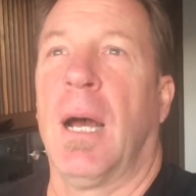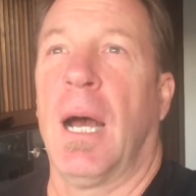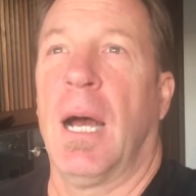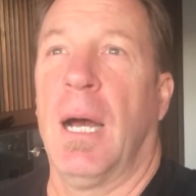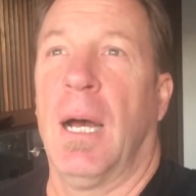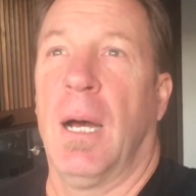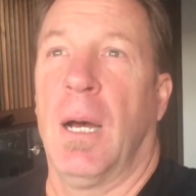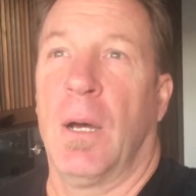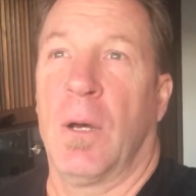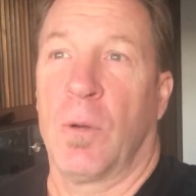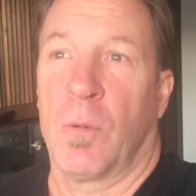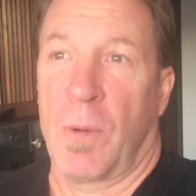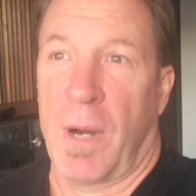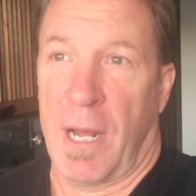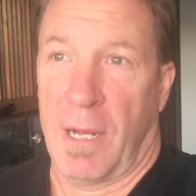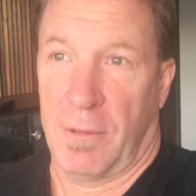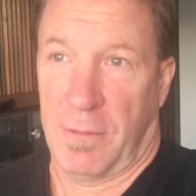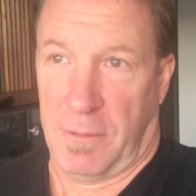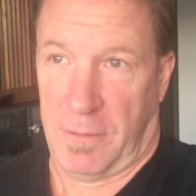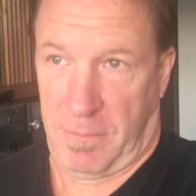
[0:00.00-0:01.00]

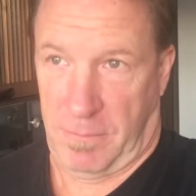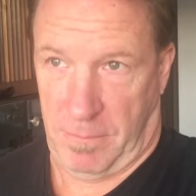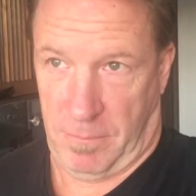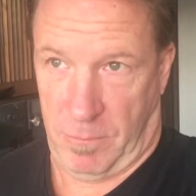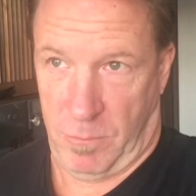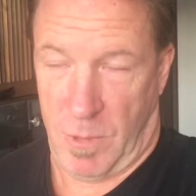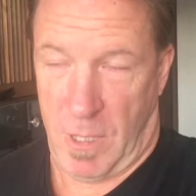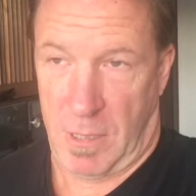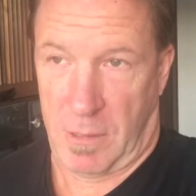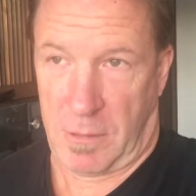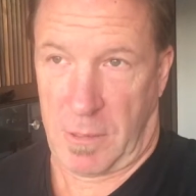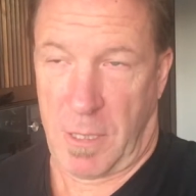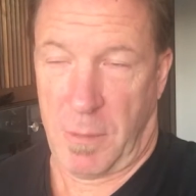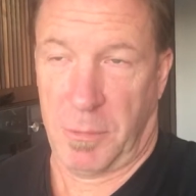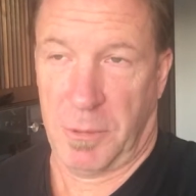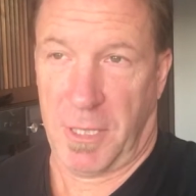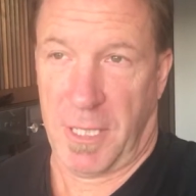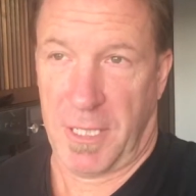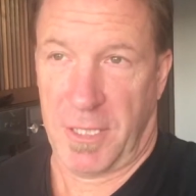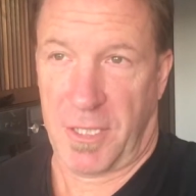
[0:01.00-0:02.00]
a
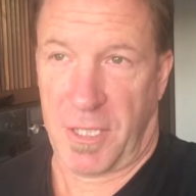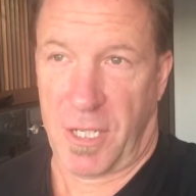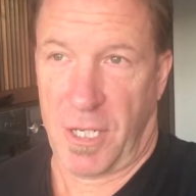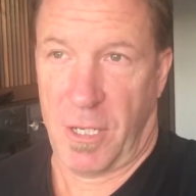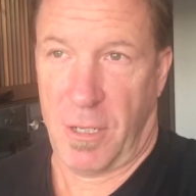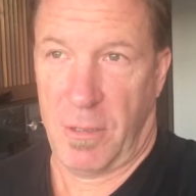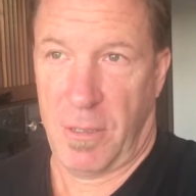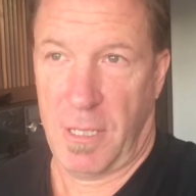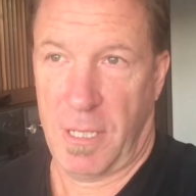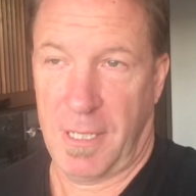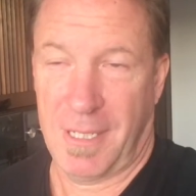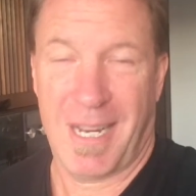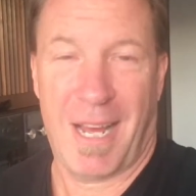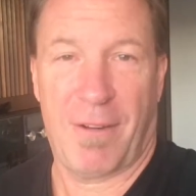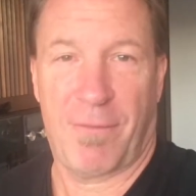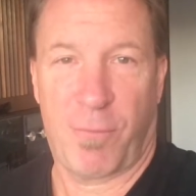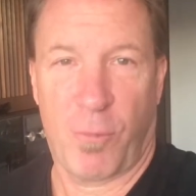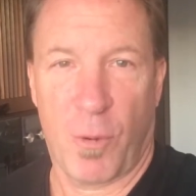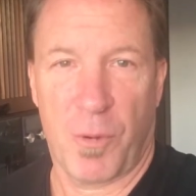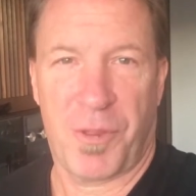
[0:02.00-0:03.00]
couple days ago.
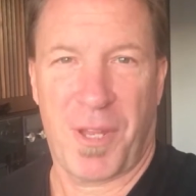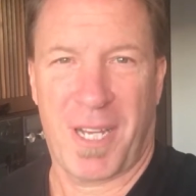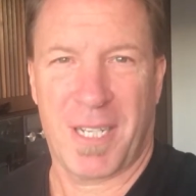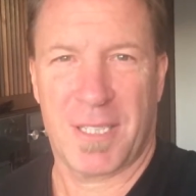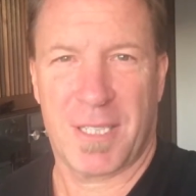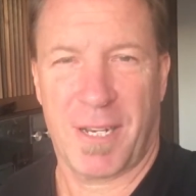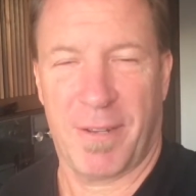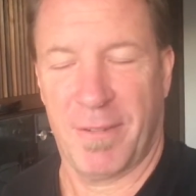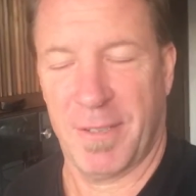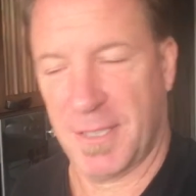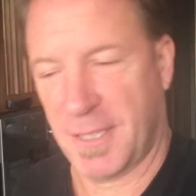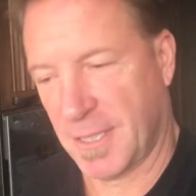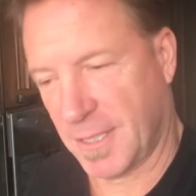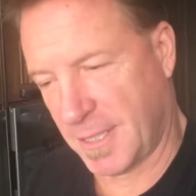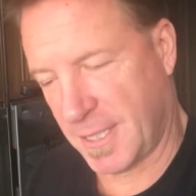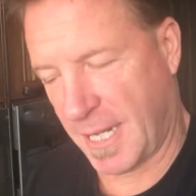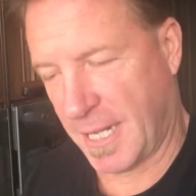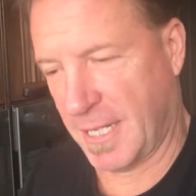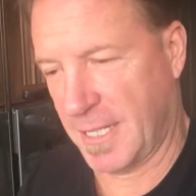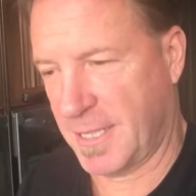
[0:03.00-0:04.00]
Not for Thanksgiving,
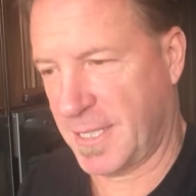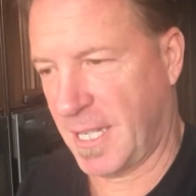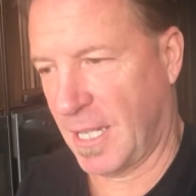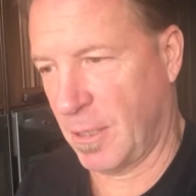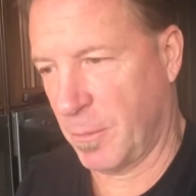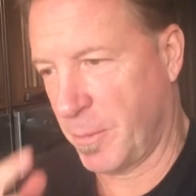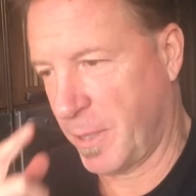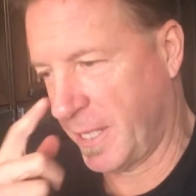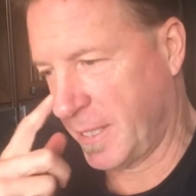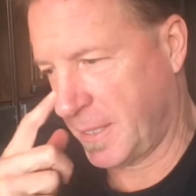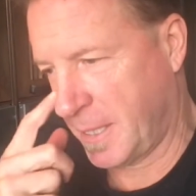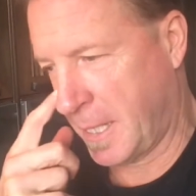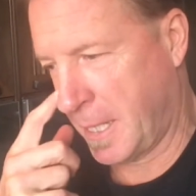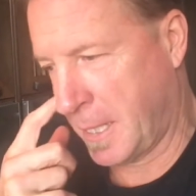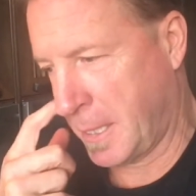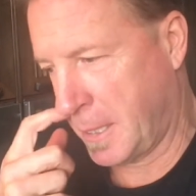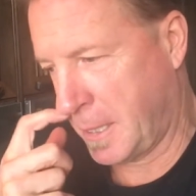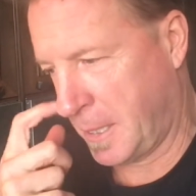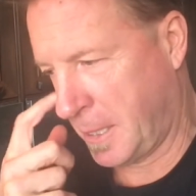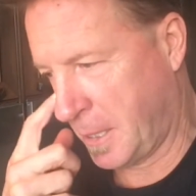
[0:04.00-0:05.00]
since they didn't celebrate
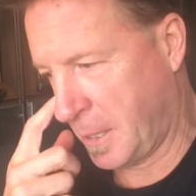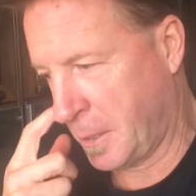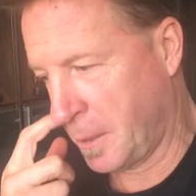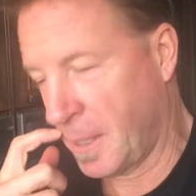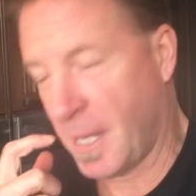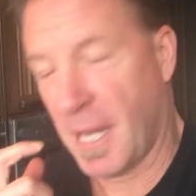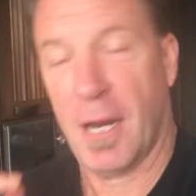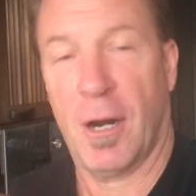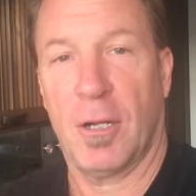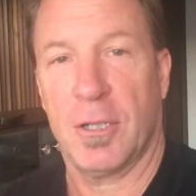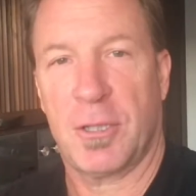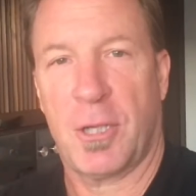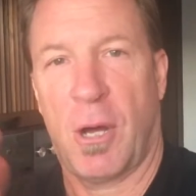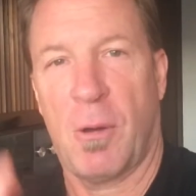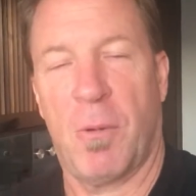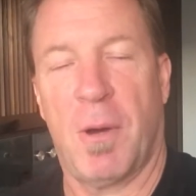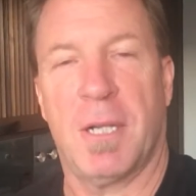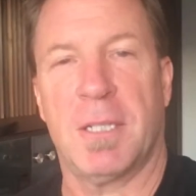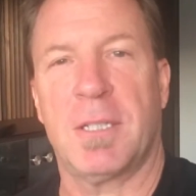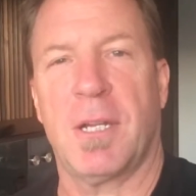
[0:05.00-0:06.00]
that here. And also
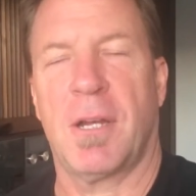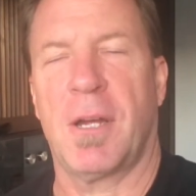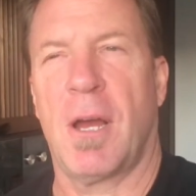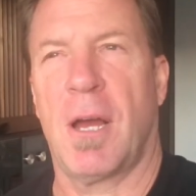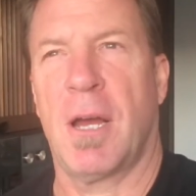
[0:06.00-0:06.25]
I want to tell you,